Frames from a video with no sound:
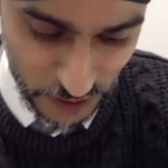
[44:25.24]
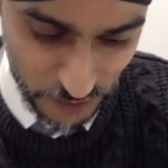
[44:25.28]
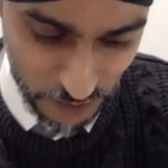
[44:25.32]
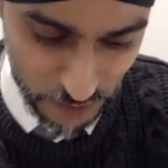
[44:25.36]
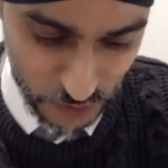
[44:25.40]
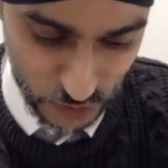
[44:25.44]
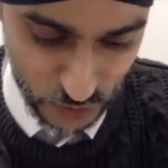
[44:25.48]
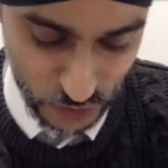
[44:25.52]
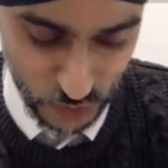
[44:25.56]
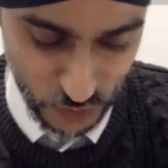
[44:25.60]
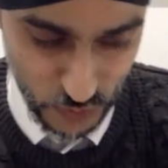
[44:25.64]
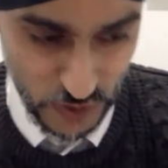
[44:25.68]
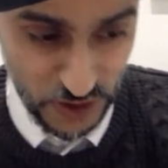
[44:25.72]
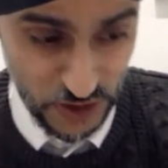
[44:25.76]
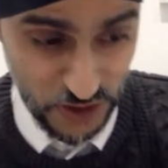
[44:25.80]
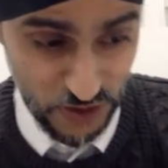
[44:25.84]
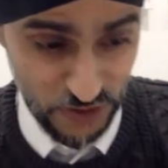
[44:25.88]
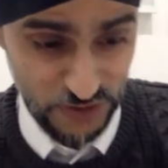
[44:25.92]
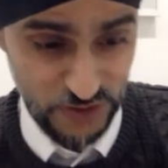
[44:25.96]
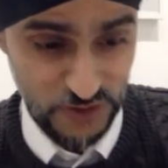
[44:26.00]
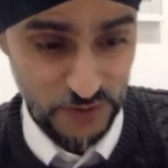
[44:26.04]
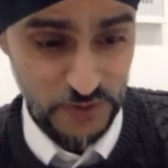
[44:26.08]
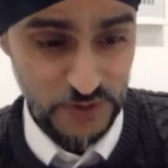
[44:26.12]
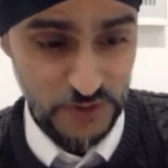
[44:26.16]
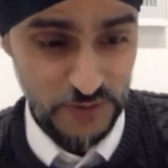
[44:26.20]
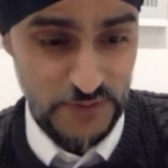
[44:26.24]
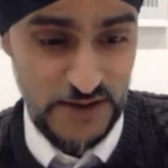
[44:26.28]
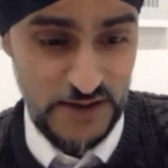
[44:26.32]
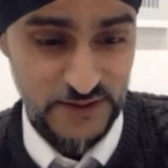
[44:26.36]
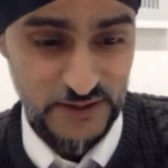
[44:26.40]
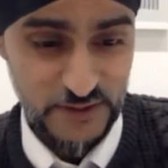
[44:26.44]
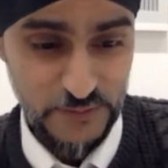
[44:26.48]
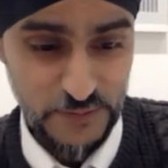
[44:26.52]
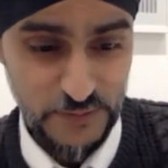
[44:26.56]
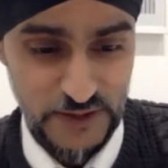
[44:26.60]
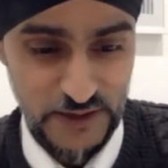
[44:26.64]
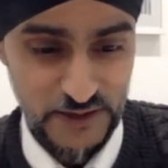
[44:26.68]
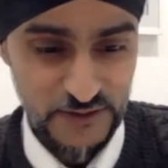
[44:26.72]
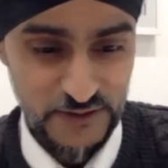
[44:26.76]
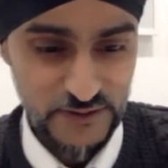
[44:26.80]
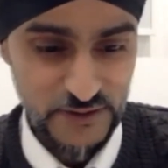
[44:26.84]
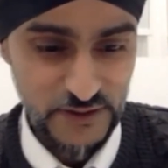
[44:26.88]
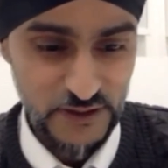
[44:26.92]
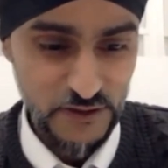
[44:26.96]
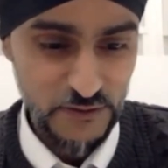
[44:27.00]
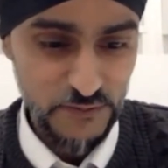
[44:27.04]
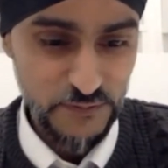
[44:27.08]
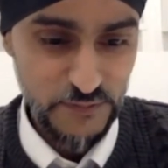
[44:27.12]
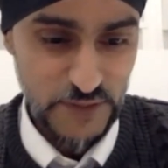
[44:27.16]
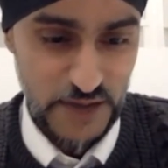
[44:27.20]
sort of working on some of the master plans,
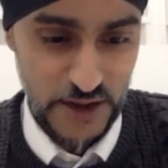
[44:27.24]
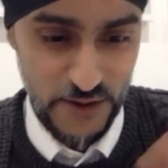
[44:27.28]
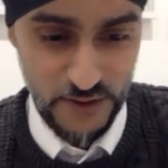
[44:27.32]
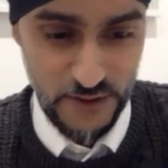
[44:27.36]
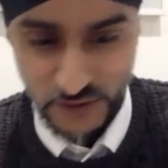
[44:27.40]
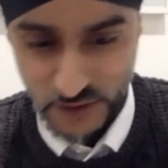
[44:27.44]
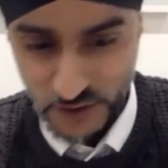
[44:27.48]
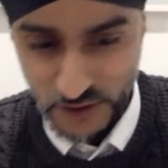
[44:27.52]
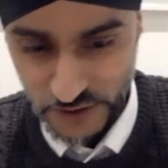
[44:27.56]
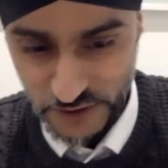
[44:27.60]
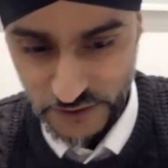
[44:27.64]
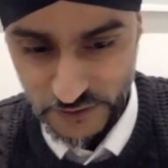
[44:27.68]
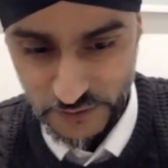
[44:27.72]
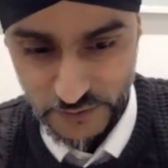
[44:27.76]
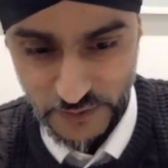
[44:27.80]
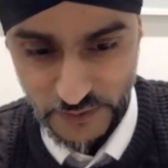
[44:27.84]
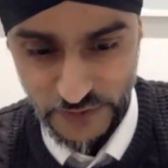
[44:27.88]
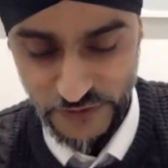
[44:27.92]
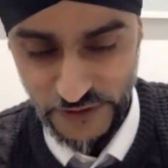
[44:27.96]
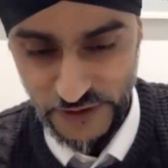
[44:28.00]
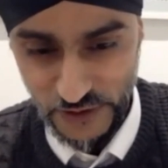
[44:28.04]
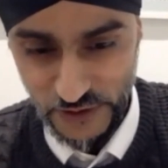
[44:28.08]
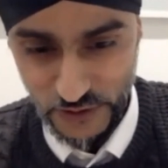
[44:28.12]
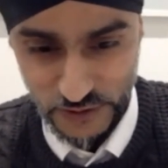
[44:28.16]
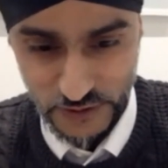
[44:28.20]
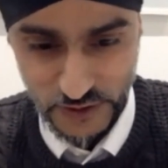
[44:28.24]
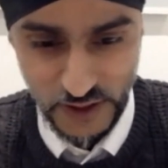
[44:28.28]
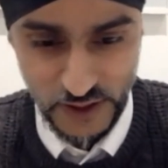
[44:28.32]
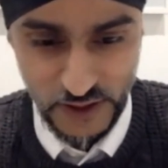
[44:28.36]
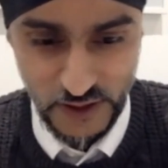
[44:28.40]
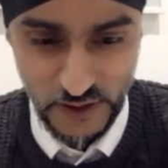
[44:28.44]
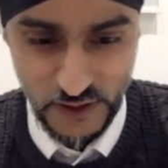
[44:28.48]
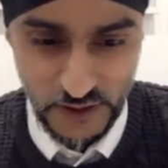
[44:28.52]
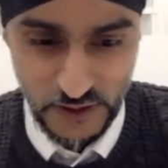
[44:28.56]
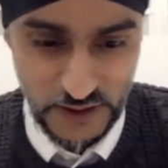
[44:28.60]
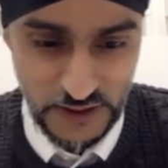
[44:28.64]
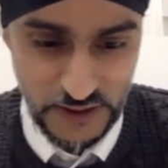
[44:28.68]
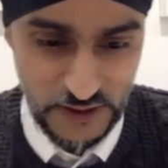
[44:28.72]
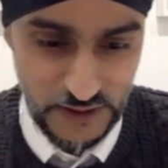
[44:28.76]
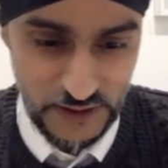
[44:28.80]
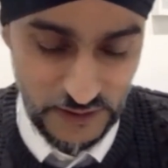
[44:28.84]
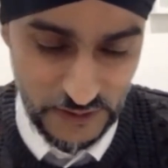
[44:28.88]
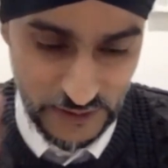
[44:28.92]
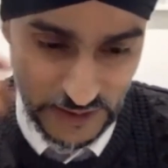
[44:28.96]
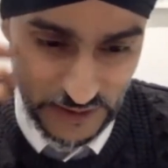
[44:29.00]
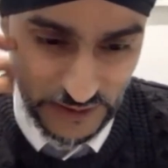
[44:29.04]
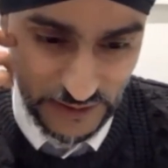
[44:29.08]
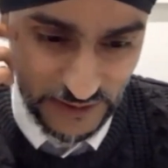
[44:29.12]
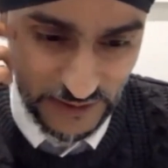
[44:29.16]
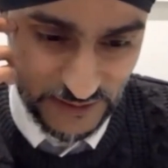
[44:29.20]
Paradise, Smithfield,
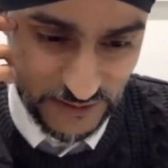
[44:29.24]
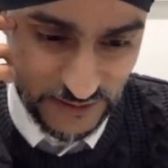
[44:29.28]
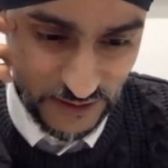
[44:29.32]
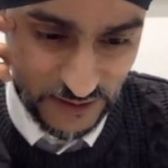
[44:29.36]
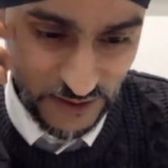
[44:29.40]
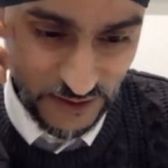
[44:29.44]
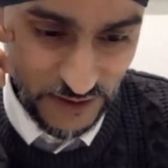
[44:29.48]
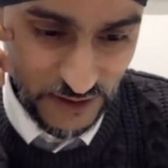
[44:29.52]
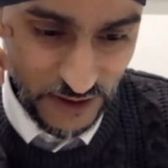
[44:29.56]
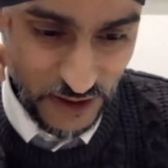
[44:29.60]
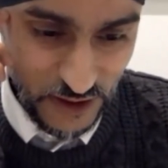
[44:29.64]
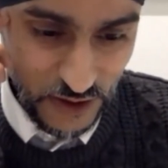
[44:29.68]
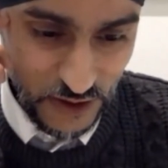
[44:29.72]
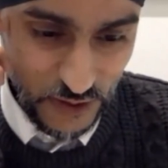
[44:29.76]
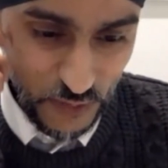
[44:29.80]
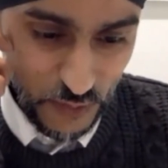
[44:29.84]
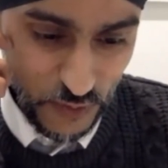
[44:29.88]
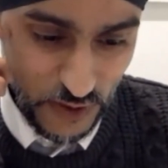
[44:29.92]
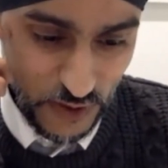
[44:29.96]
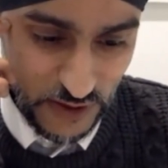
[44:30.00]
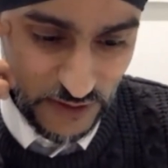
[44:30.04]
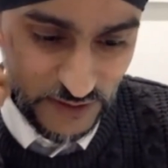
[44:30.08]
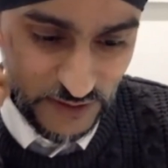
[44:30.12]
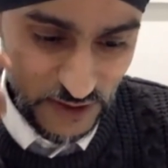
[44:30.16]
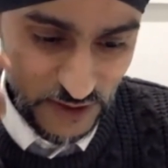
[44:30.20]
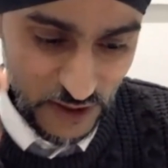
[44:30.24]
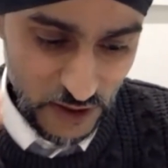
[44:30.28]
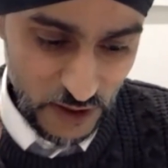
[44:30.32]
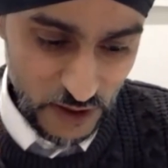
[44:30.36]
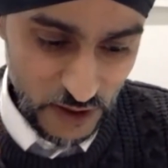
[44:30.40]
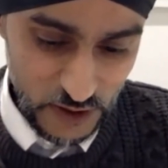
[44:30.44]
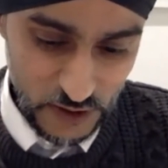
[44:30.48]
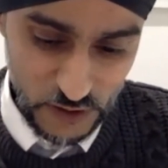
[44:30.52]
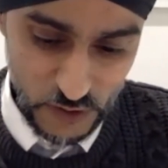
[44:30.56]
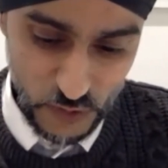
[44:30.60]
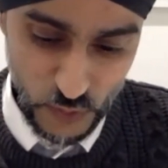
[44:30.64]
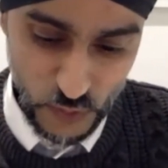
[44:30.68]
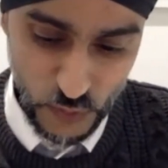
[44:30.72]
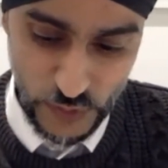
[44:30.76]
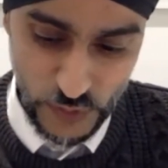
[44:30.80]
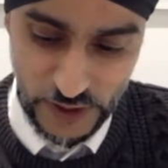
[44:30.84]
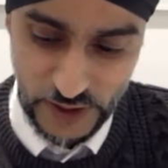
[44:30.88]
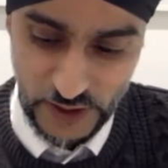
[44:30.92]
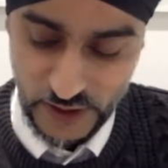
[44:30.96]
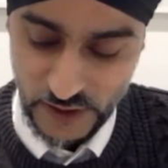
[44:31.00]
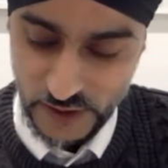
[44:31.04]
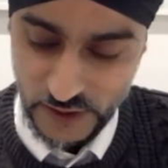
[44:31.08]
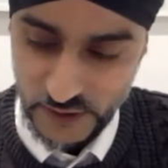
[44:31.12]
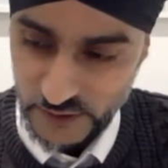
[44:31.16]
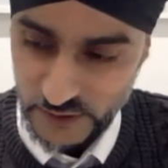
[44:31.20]
and East Side, was
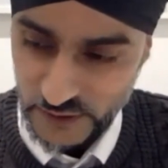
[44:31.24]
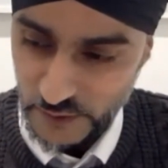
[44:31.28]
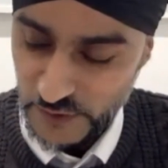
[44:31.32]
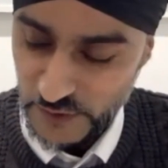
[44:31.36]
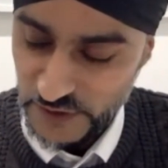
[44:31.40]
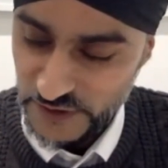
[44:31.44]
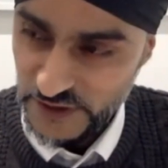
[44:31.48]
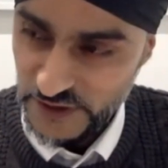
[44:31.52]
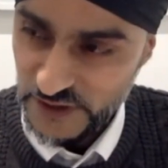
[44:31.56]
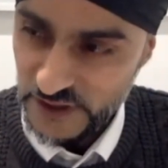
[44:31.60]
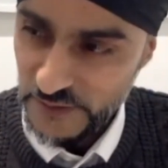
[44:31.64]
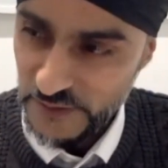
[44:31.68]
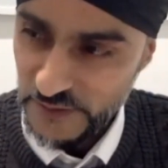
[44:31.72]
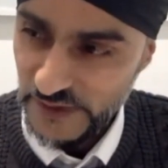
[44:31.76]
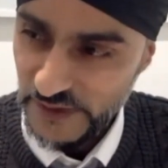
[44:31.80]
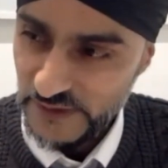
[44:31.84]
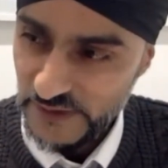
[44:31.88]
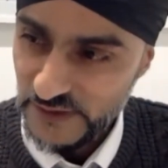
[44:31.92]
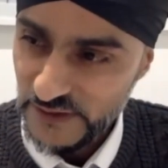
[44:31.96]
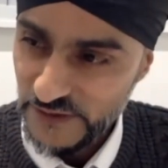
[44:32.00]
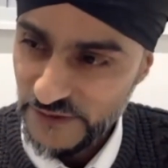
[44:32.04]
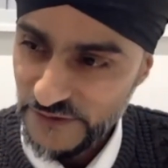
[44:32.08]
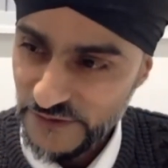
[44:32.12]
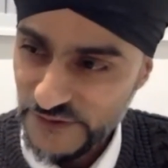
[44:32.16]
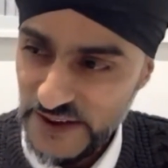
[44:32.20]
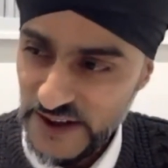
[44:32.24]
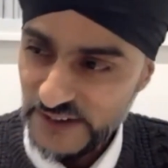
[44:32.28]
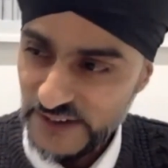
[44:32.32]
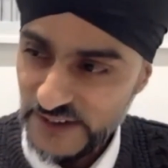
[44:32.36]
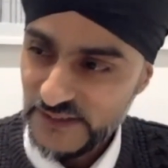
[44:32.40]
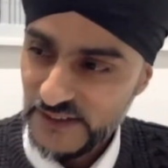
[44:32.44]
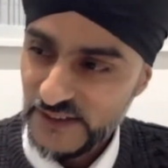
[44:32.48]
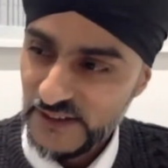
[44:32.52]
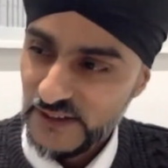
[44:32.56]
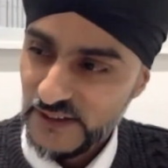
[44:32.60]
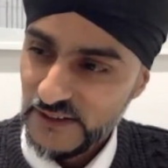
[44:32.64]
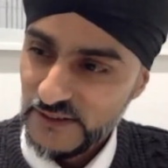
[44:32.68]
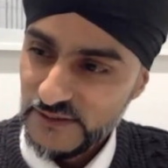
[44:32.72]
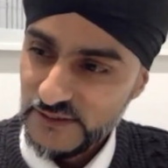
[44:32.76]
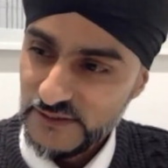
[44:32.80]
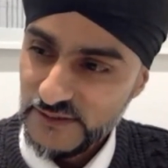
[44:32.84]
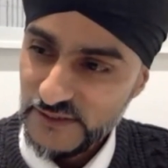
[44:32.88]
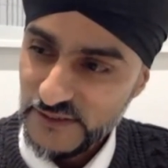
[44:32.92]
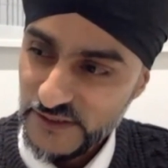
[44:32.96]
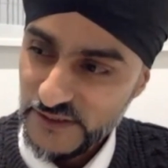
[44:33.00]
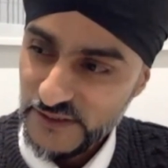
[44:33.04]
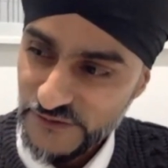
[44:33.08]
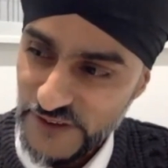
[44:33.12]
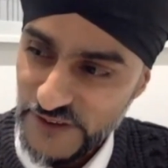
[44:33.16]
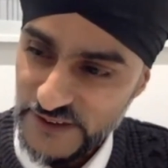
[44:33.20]
someone said to me, there's a fact that there's
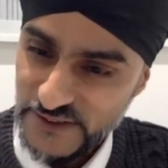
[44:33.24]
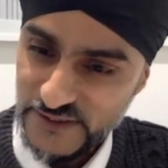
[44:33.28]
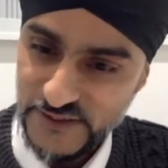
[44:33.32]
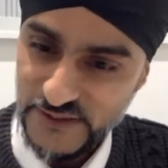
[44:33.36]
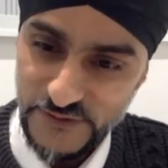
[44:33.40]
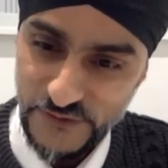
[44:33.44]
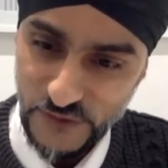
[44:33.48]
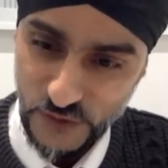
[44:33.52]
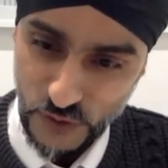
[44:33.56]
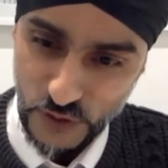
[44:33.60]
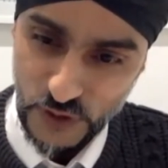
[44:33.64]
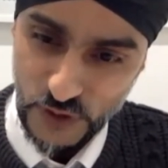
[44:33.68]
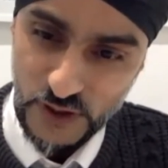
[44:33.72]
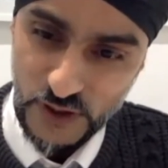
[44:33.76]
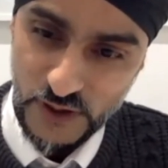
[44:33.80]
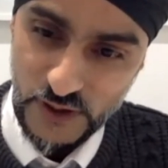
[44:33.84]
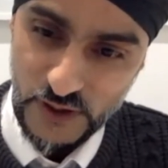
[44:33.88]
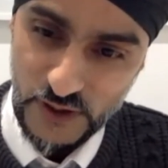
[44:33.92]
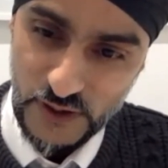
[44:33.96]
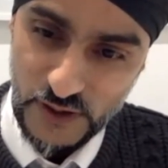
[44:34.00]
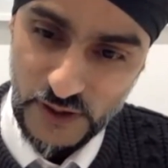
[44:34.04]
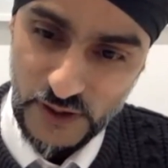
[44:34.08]
a festival